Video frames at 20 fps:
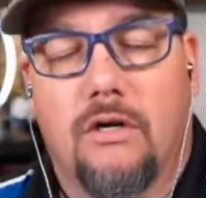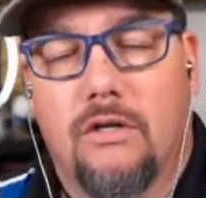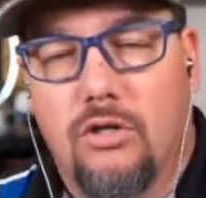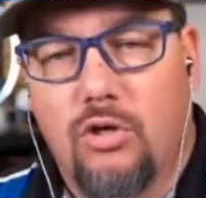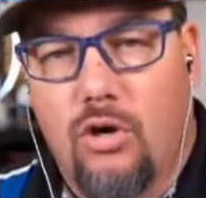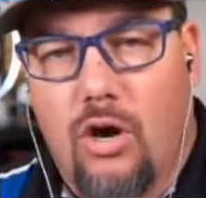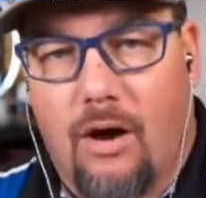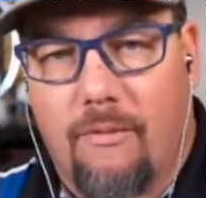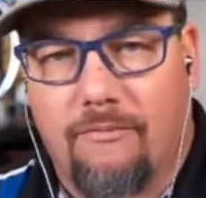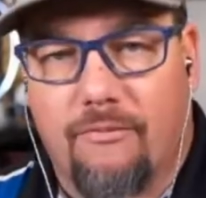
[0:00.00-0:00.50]

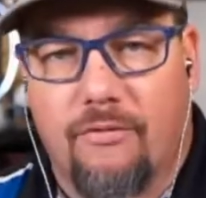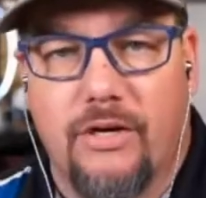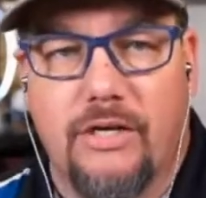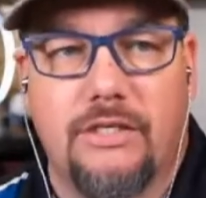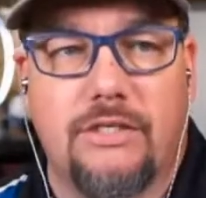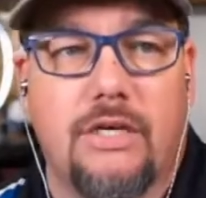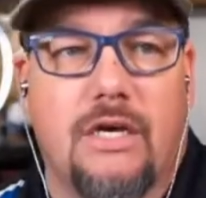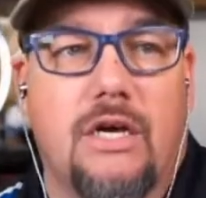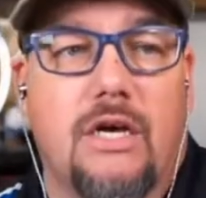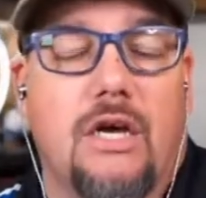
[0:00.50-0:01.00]
Luke
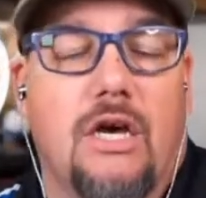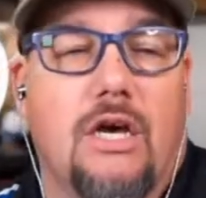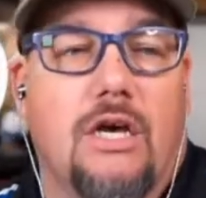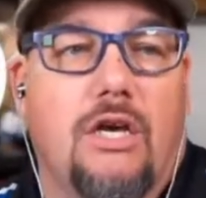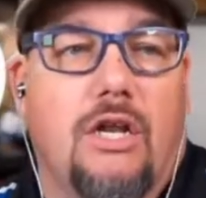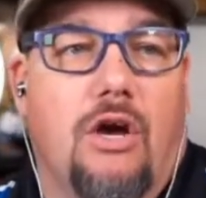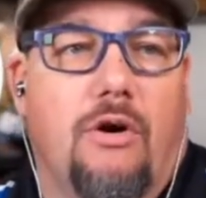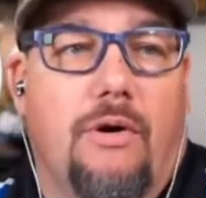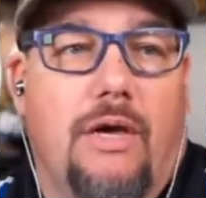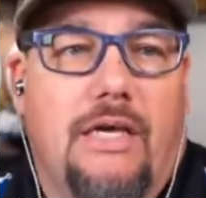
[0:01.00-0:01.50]
Humphreys, you
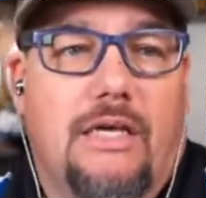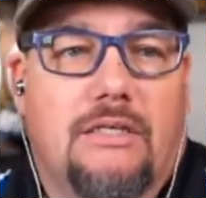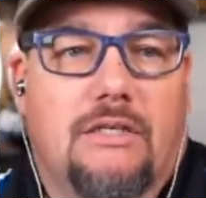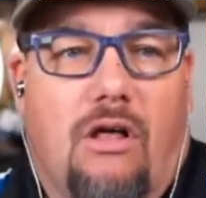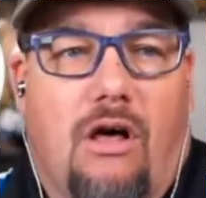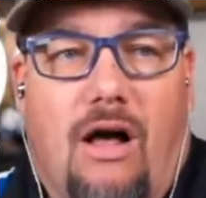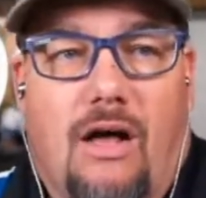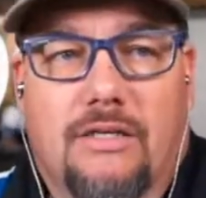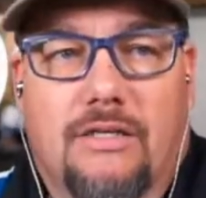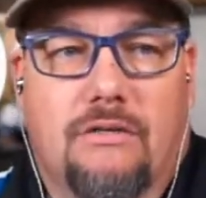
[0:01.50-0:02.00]
know, he's
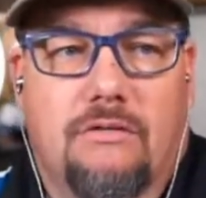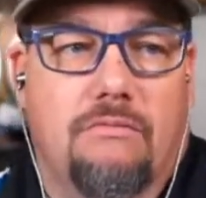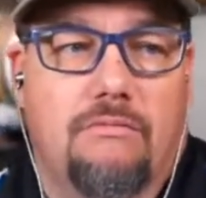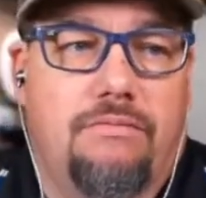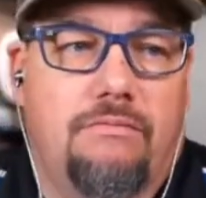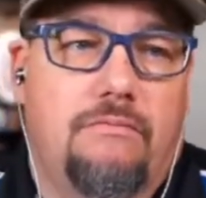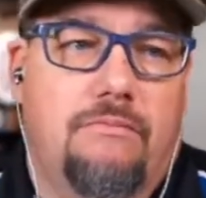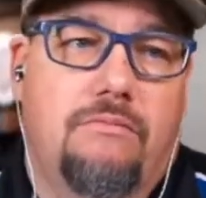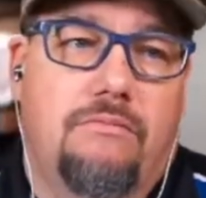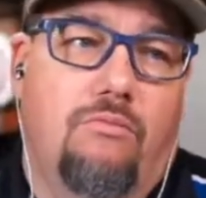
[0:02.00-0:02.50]
lost
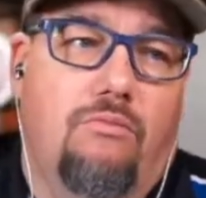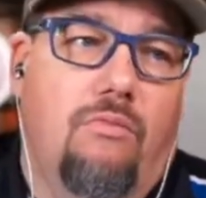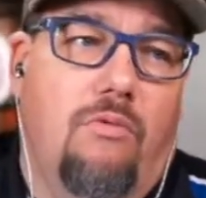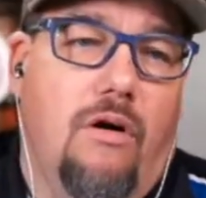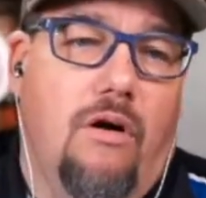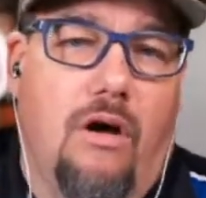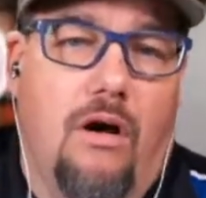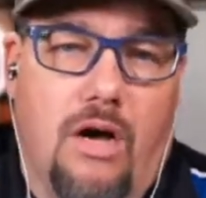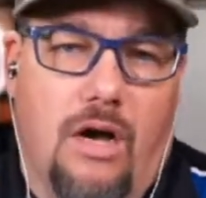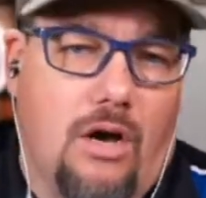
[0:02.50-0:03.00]

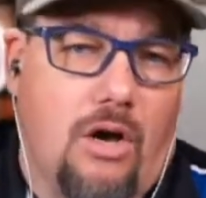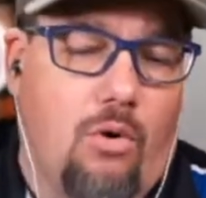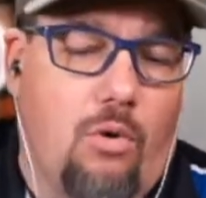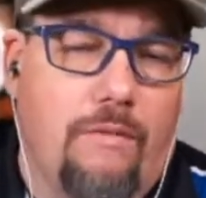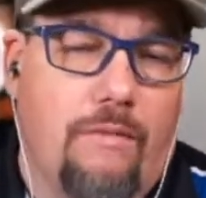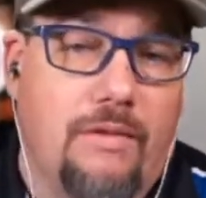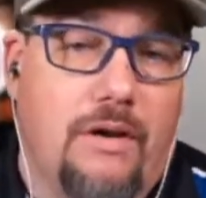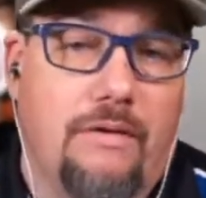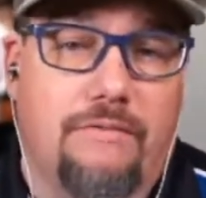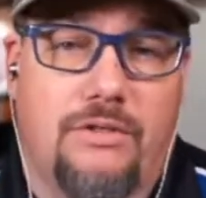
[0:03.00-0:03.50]

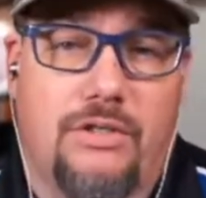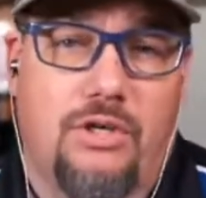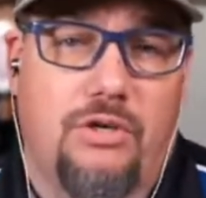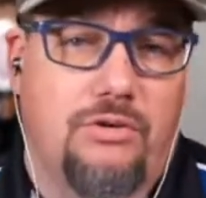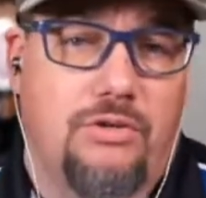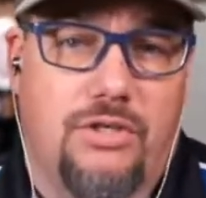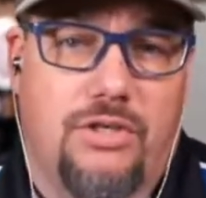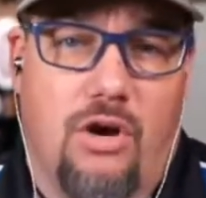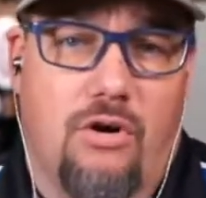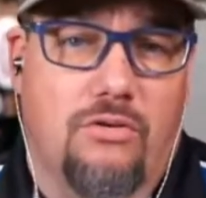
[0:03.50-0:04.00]
equivalent of 2
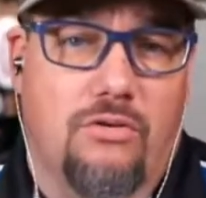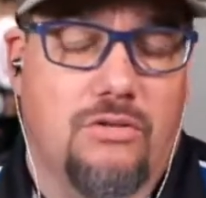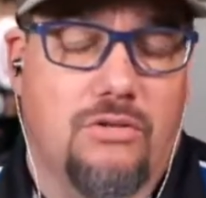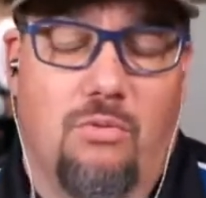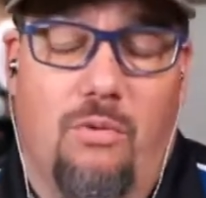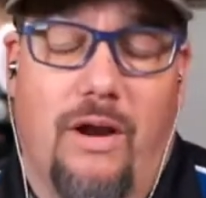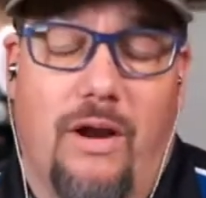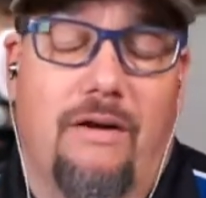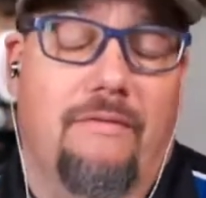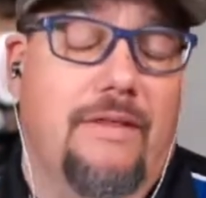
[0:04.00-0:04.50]
stones,
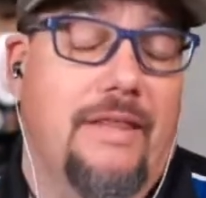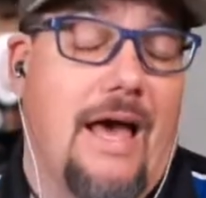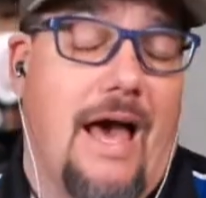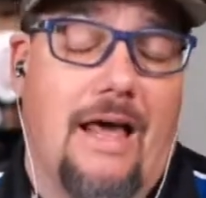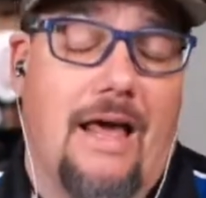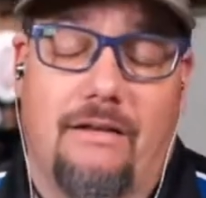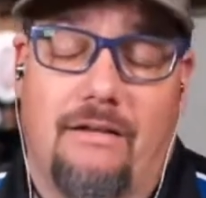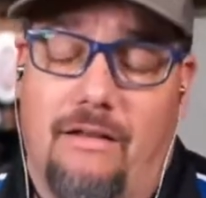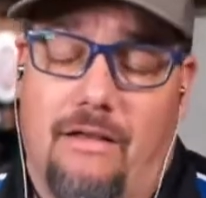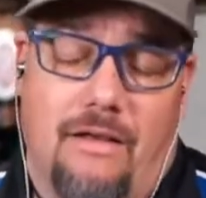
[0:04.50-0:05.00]
whatever
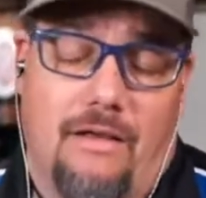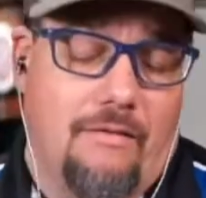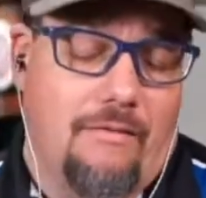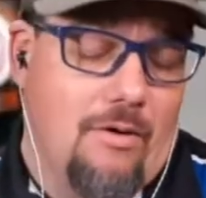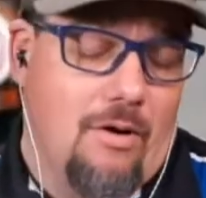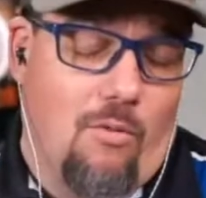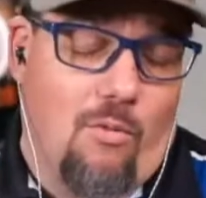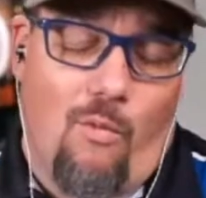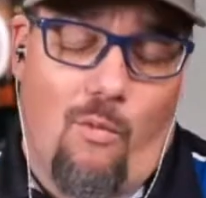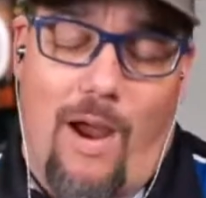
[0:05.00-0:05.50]
that
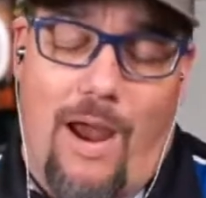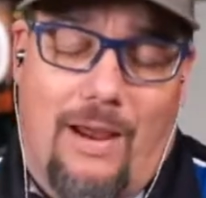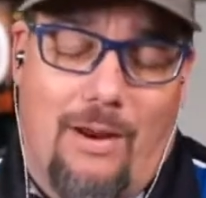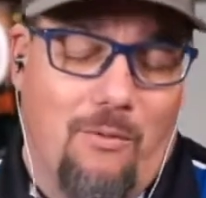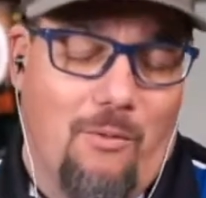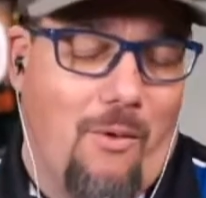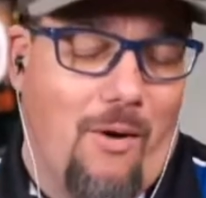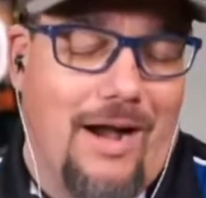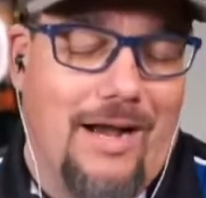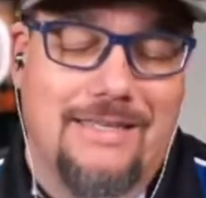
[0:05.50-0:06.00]
weight
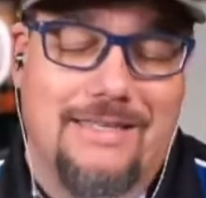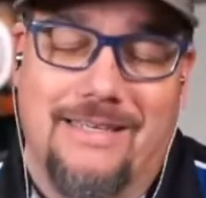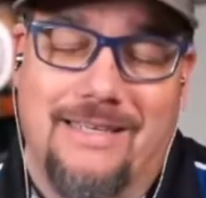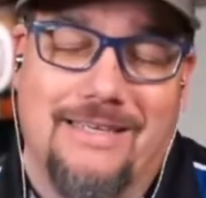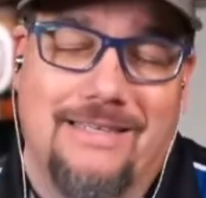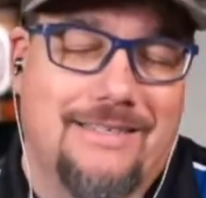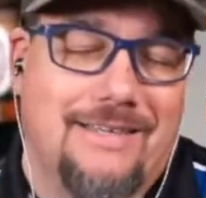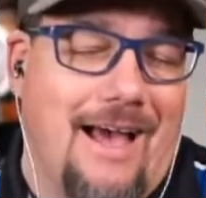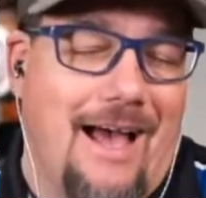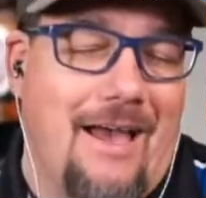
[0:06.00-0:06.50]
wise
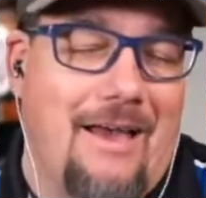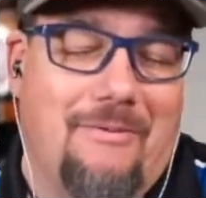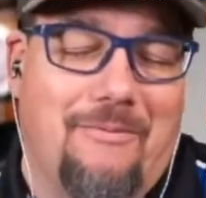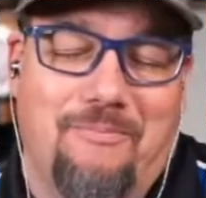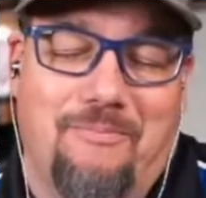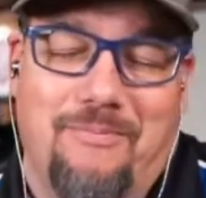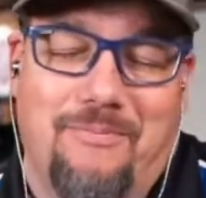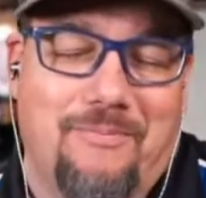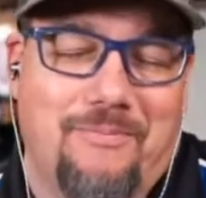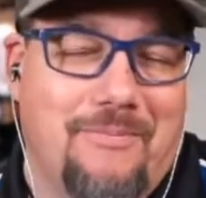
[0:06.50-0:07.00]
is. I
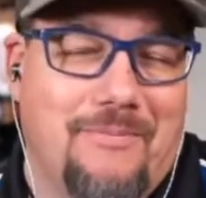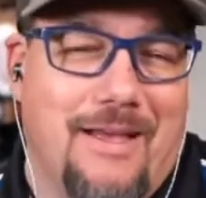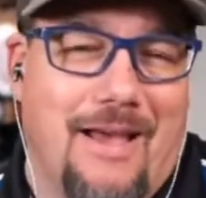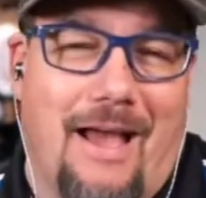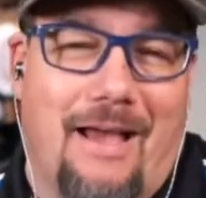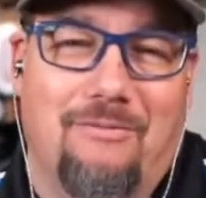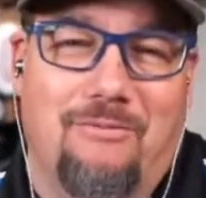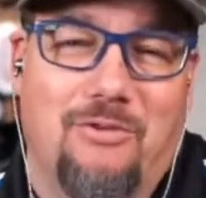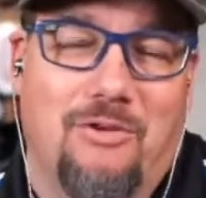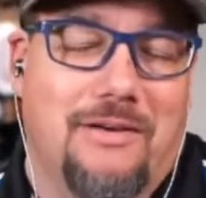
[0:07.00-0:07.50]

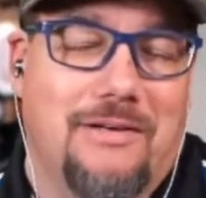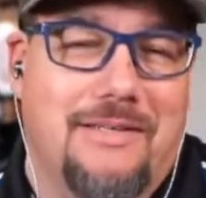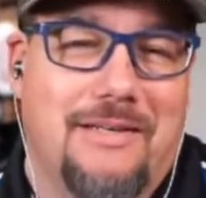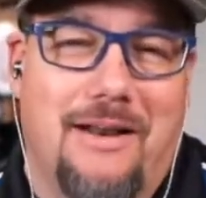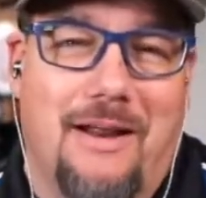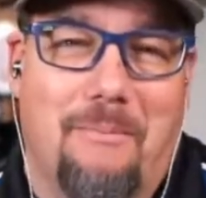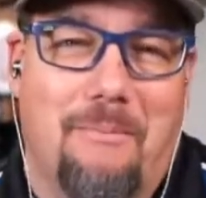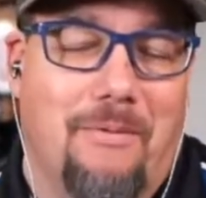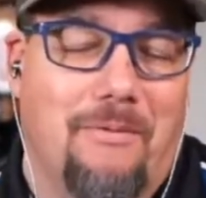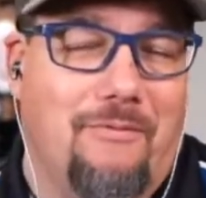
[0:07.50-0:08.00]
looked it
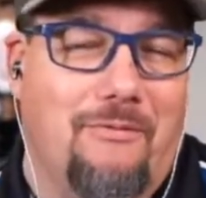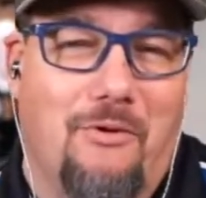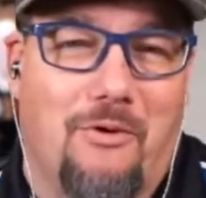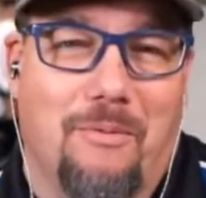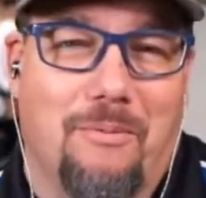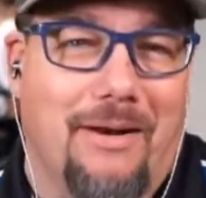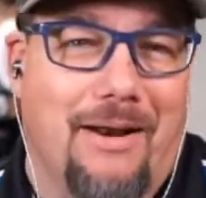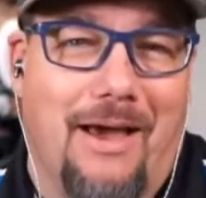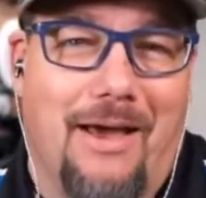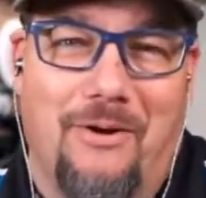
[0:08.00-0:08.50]
up
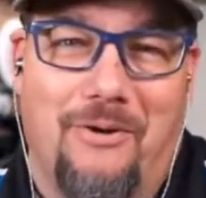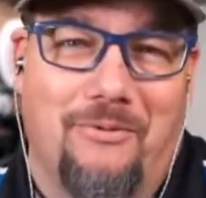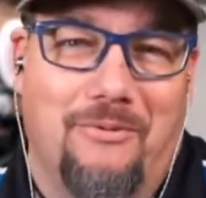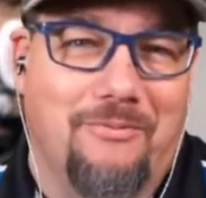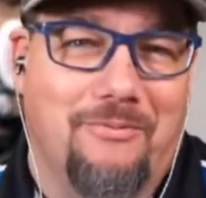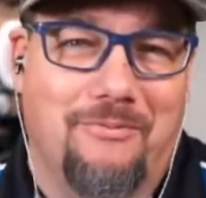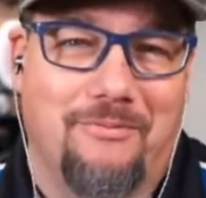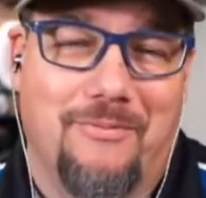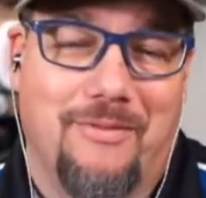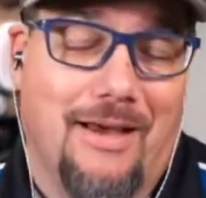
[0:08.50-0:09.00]
before, but I
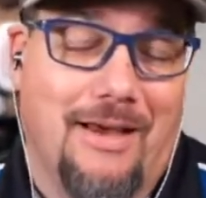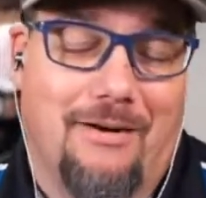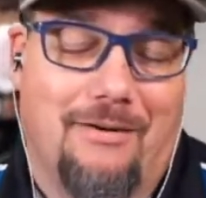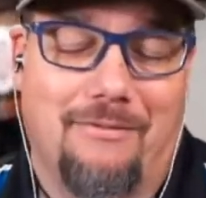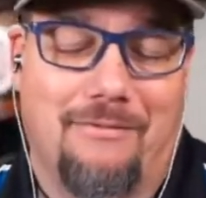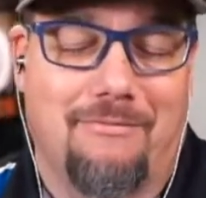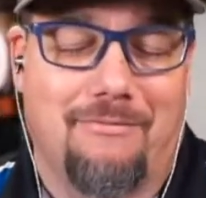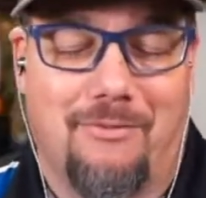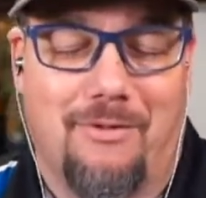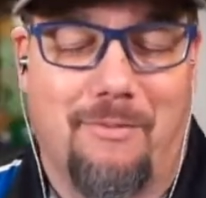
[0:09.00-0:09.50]

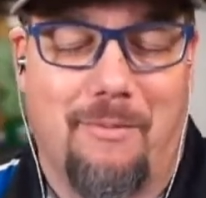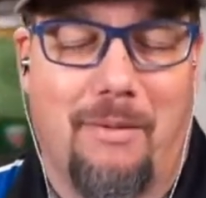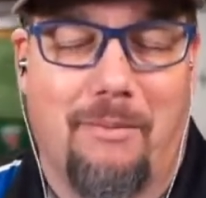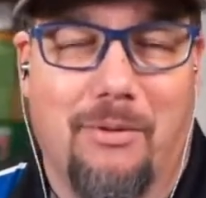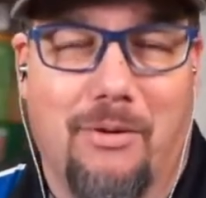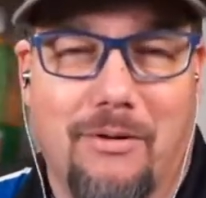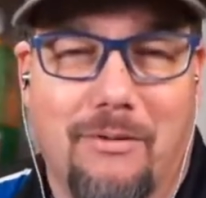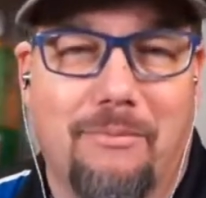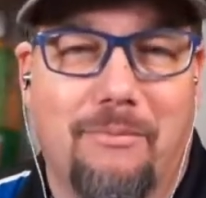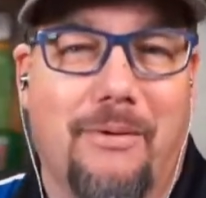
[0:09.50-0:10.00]
don't
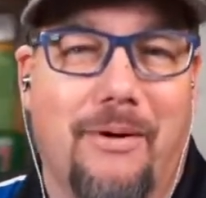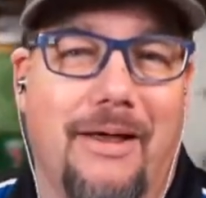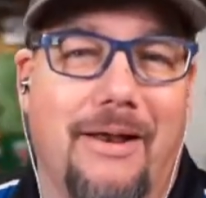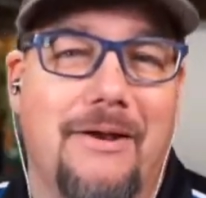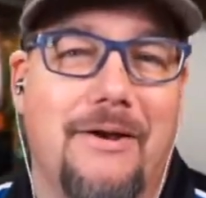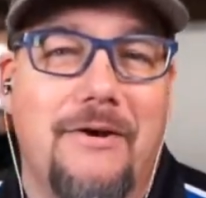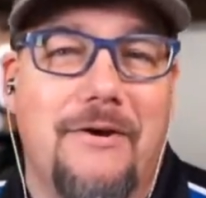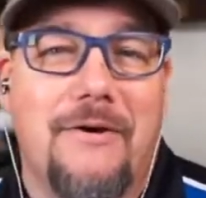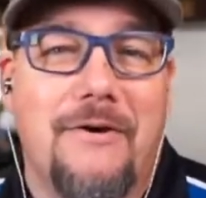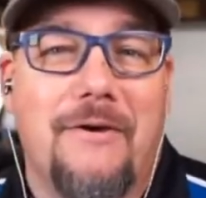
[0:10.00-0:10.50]
remember. But,